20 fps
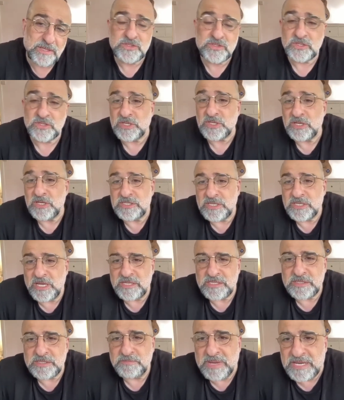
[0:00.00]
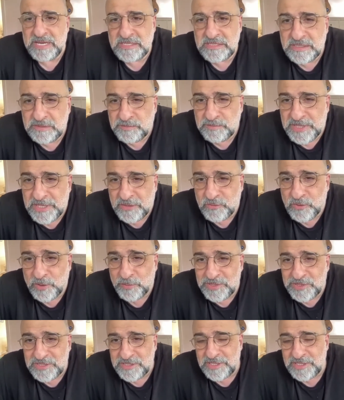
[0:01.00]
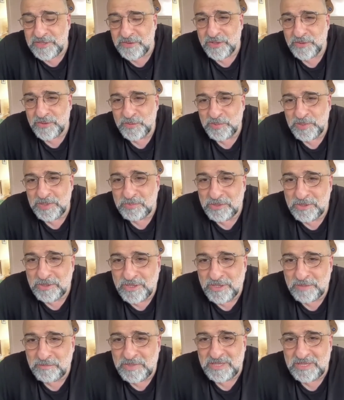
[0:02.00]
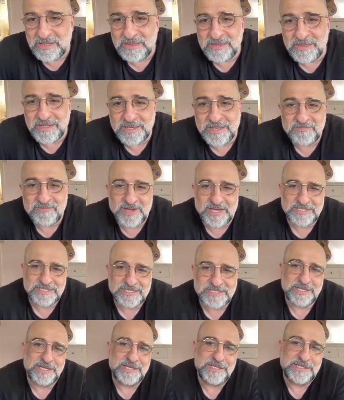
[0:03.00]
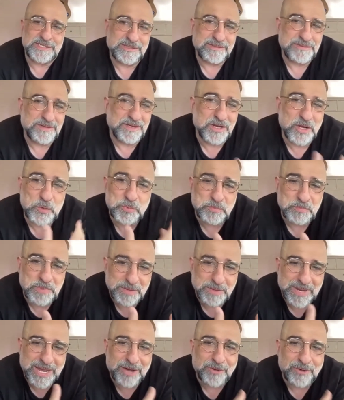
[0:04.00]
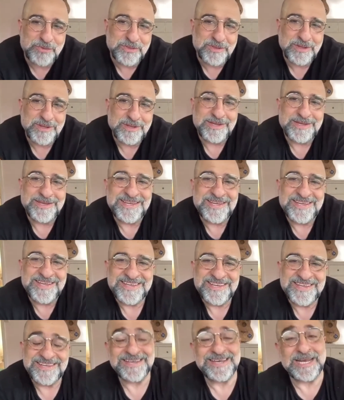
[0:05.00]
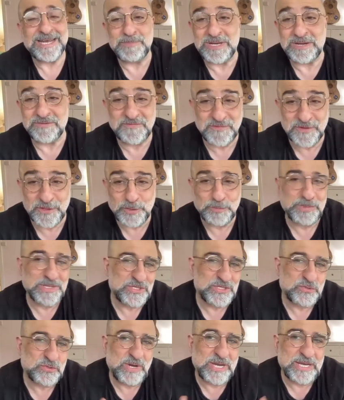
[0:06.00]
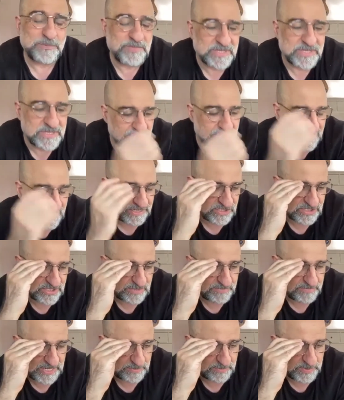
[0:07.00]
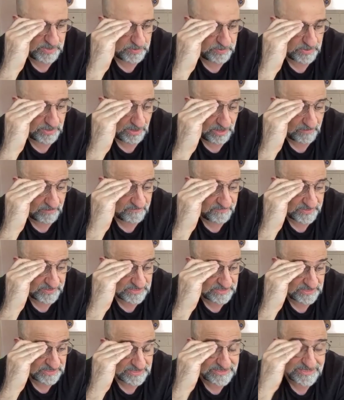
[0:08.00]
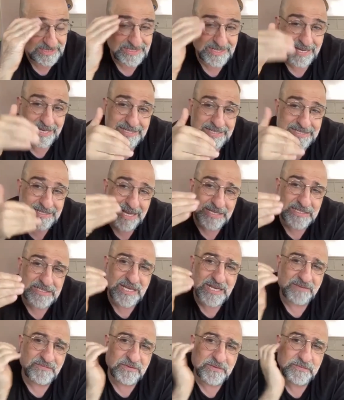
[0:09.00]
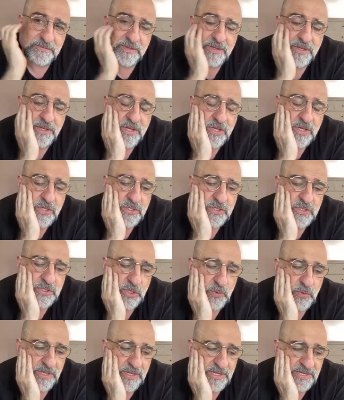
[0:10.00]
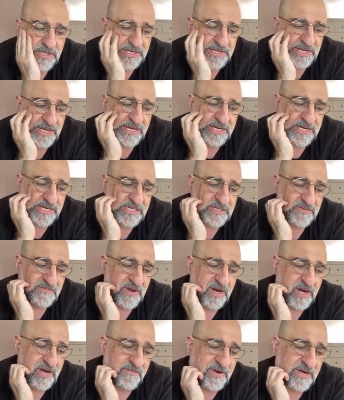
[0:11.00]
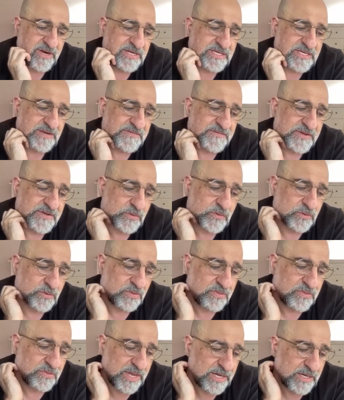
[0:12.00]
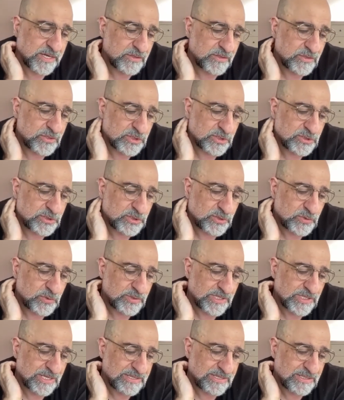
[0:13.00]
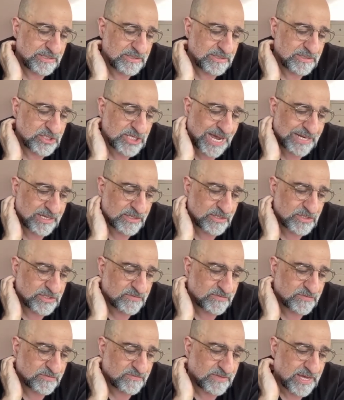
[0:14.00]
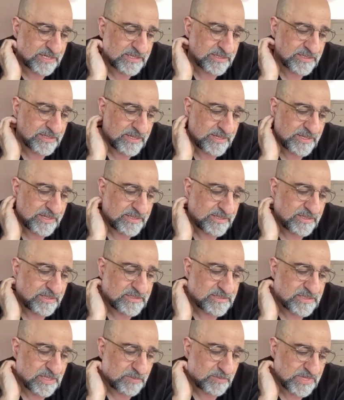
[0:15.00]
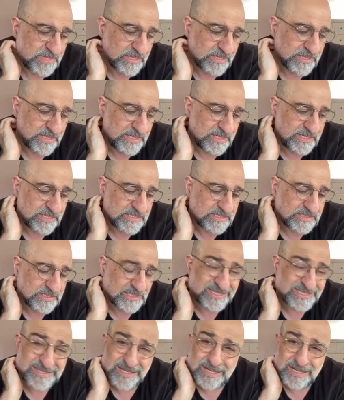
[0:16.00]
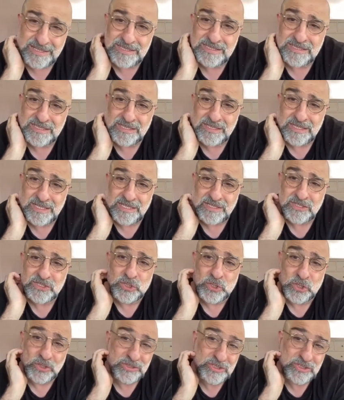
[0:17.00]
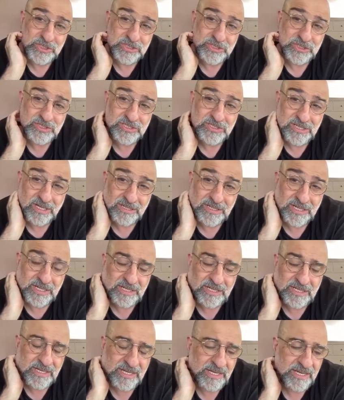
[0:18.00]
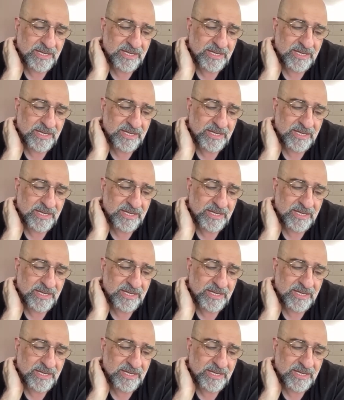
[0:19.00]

It's amazing being Robert De Niro. People look at me, they think I'm fascinating, and I open my mouth and I'm in a film. It's great, but to actually make people laugh is next level. So it is a very, very difficult thing to do, and I think the challenge of that is something that is a science that needs conscious study.